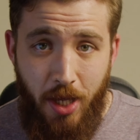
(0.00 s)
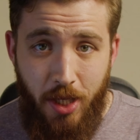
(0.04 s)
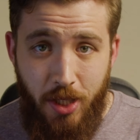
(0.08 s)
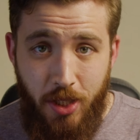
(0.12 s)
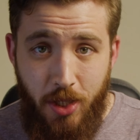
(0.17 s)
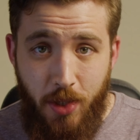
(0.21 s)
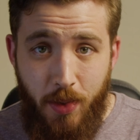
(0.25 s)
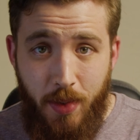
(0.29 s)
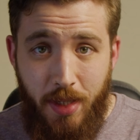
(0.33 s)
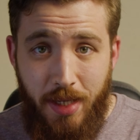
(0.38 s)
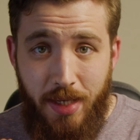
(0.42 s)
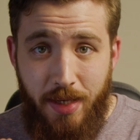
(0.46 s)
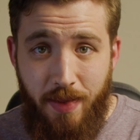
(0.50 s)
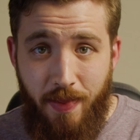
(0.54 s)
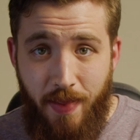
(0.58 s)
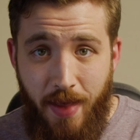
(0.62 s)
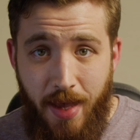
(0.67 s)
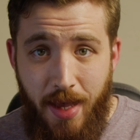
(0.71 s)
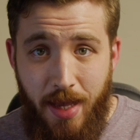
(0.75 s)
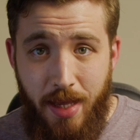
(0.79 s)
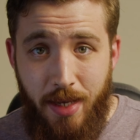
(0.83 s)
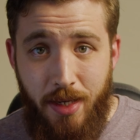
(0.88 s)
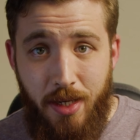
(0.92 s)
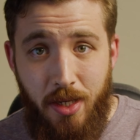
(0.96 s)
you can
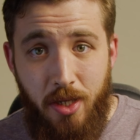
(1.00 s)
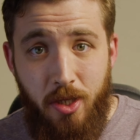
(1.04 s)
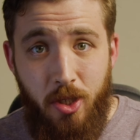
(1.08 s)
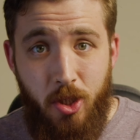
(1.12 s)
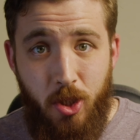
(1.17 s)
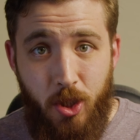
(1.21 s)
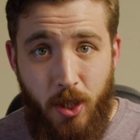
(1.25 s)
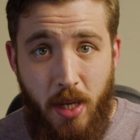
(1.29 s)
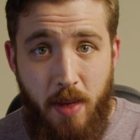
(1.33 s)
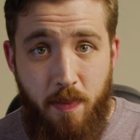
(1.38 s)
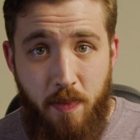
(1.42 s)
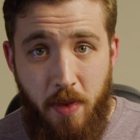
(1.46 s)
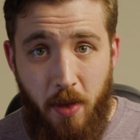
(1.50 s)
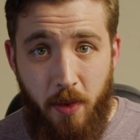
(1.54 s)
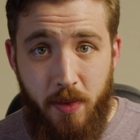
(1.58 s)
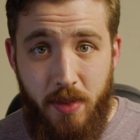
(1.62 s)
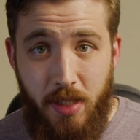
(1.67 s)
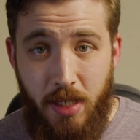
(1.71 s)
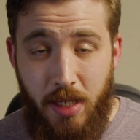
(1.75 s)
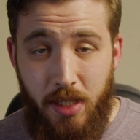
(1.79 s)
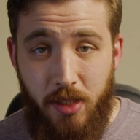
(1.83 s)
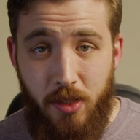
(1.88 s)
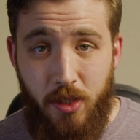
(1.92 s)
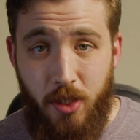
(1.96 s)
then shape those
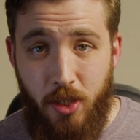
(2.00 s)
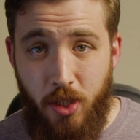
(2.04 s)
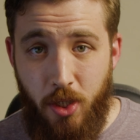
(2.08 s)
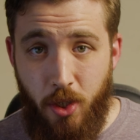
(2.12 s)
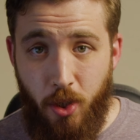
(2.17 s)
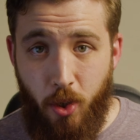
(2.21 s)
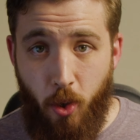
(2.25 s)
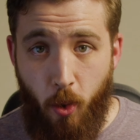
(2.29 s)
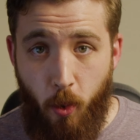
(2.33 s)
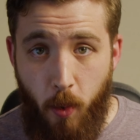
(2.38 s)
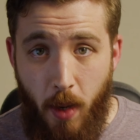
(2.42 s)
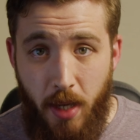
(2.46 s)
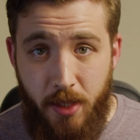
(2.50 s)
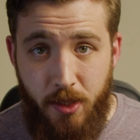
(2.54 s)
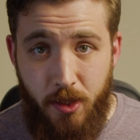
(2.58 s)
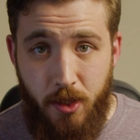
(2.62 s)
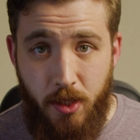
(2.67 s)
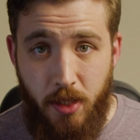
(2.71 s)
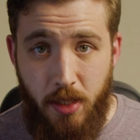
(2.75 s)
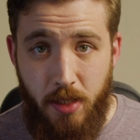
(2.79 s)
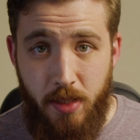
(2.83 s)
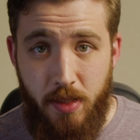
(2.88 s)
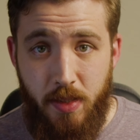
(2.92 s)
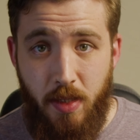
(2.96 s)
into your
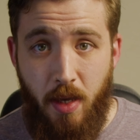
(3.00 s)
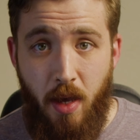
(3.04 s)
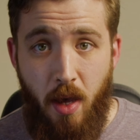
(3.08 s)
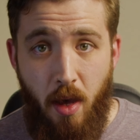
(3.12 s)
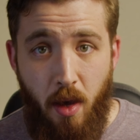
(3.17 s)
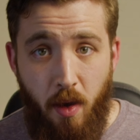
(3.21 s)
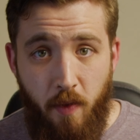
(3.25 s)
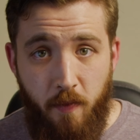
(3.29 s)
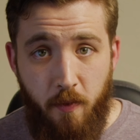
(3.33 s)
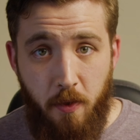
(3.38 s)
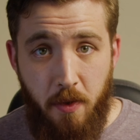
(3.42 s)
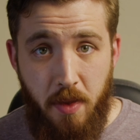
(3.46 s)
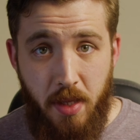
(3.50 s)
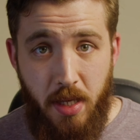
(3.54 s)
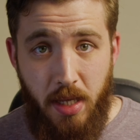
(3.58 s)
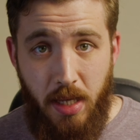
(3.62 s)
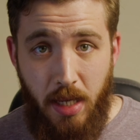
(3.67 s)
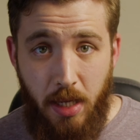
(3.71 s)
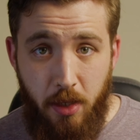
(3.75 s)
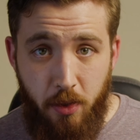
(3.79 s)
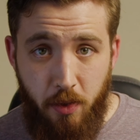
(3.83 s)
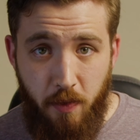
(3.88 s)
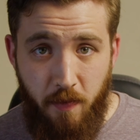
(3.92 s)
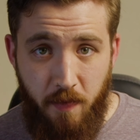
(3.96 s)
questions for the
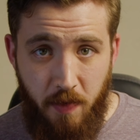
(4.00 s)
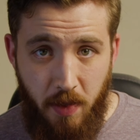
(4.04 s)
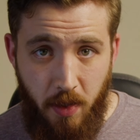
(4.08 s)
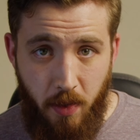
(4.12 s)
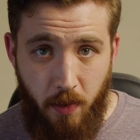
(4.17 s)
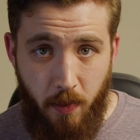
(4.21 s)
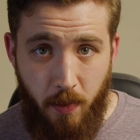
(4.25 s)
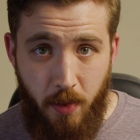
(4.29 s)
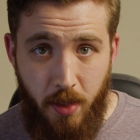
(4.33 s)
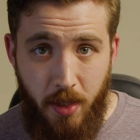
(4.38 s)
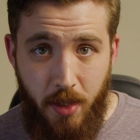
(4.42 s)
interview.